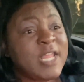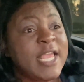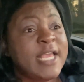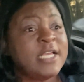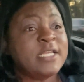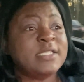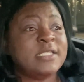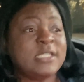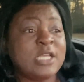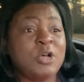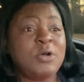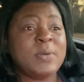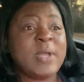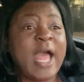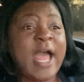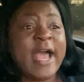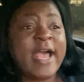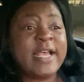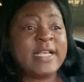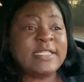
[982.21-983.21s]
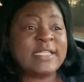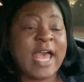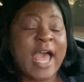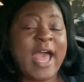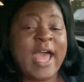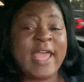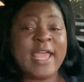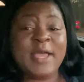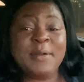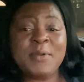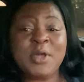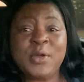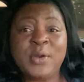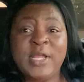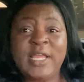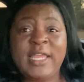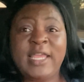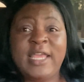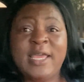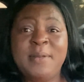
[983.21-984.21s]
So guys, I am
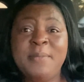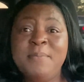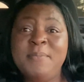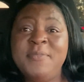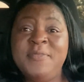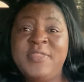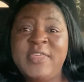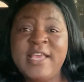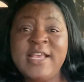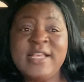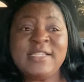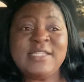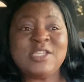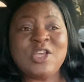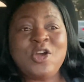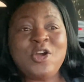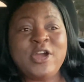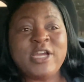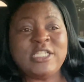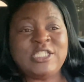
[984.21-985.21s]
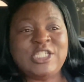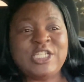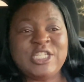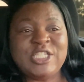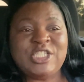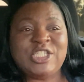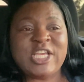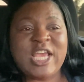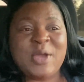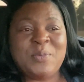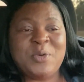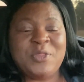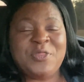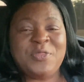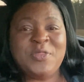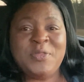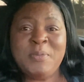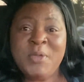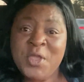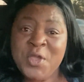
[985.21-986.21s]
going to end this card chit chat
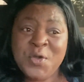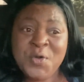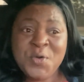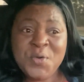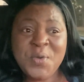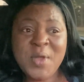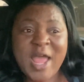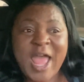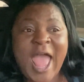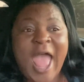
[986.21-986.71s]
with you.